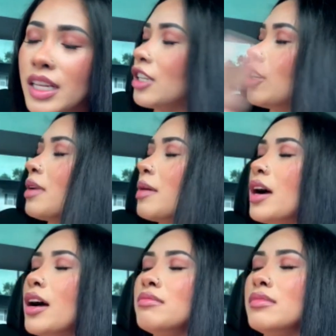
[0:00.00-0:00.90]
Like, my
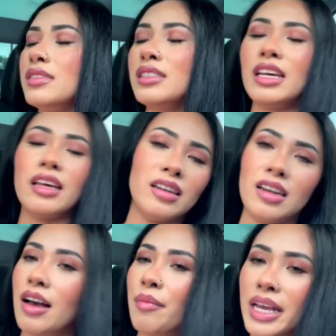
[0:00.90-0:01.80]
mom did
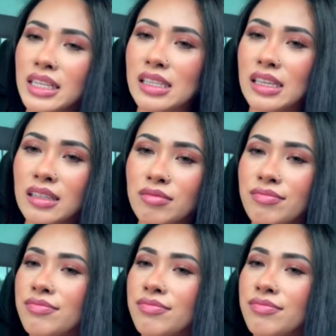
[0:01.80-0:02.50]
amazing.